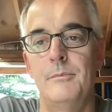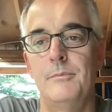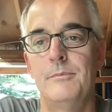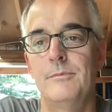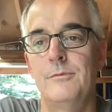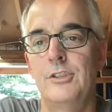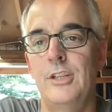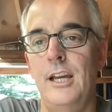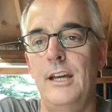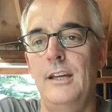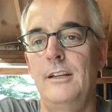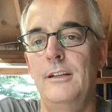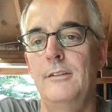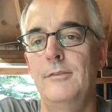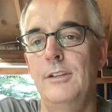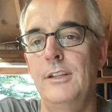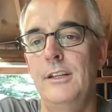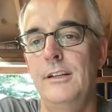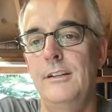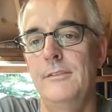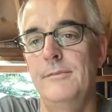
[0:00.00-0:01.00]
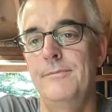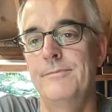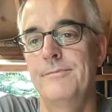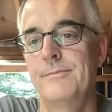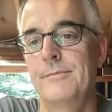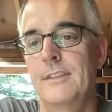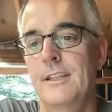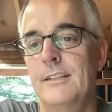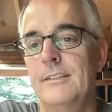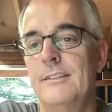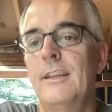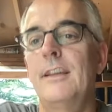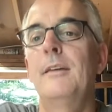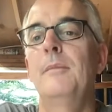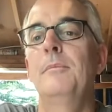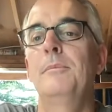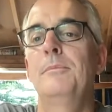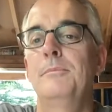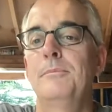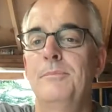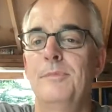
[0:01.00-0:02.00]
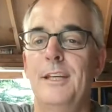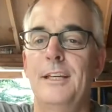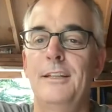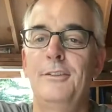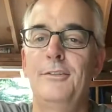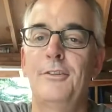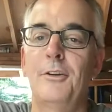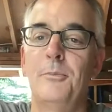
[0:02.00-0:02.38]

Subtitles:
chat over there. Sam, thank you so